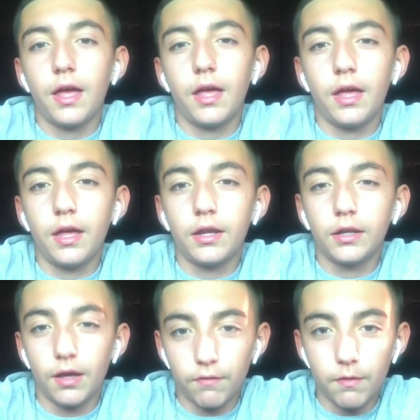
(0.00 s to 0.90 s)

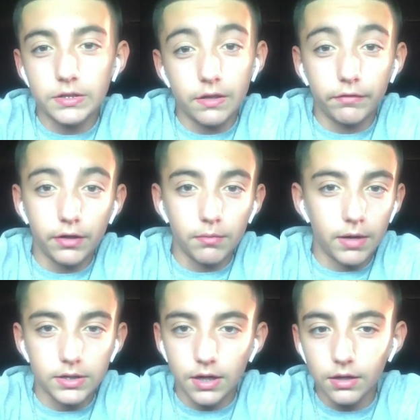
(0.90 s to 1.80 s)
and have always lived here
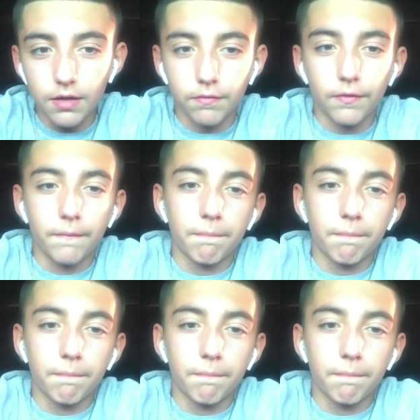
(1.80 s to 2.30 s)
my entire life.